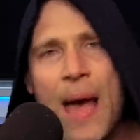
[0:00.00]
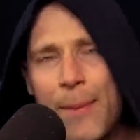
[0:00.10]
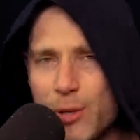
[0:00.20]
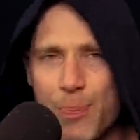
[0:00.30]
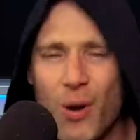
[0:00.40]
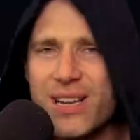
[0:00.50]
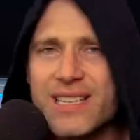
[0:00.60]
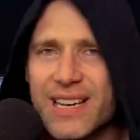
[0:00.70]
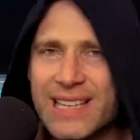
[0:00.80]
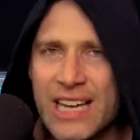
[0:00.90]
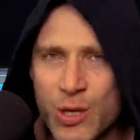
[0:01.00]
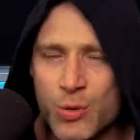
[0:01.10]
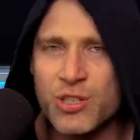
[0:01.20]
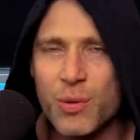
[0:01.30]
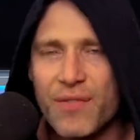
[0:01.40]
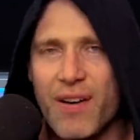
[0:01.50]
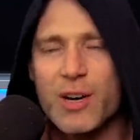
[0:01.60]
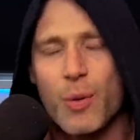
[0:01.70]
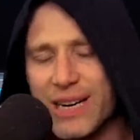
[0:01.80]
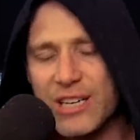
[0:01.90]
But your body is going to get used to it very quickly.